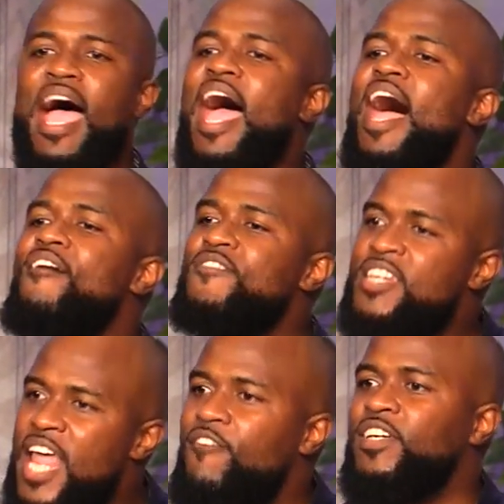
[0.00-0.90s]
I've
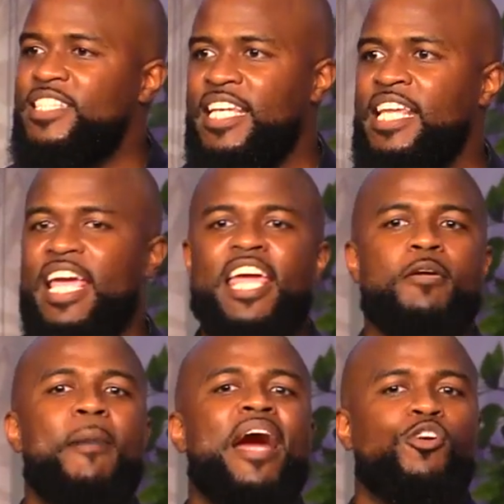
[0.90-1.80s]
never seen
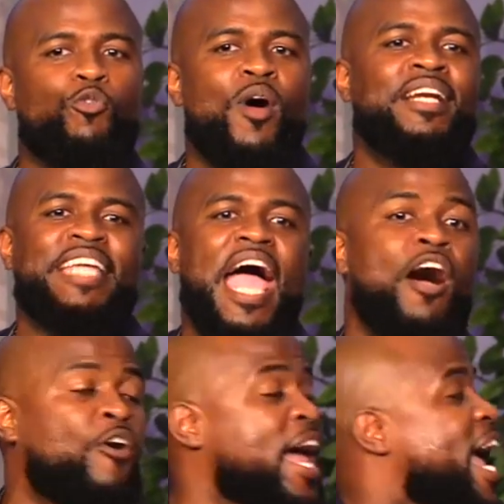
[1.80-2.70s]
anybody run down